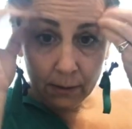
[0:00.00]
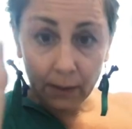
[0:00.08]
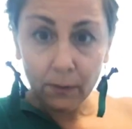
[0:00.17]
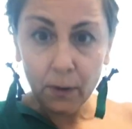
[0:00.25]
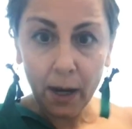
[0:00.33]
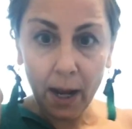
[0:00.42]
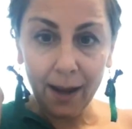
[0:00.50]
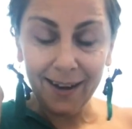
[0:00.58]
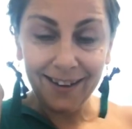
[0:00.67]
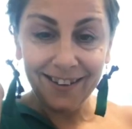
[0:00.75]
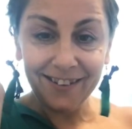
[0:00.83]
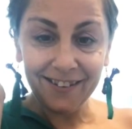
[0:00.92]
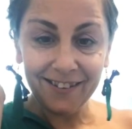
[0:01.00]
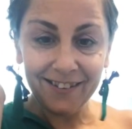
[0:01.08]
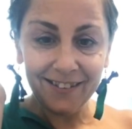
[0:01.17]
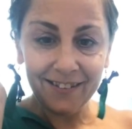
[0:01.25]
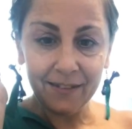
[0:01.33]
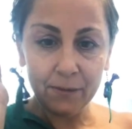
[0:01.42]
that's okay.
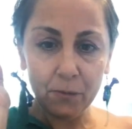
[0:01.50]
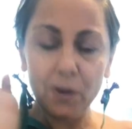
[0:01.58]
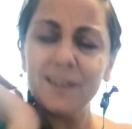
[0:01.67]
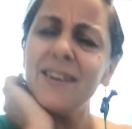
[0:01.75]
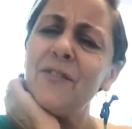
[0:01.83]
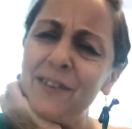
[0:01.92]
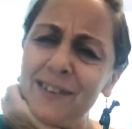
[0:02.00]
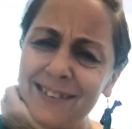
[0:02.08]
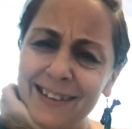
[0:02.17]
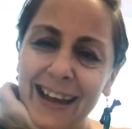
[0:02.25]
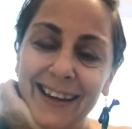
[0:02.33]
What difference?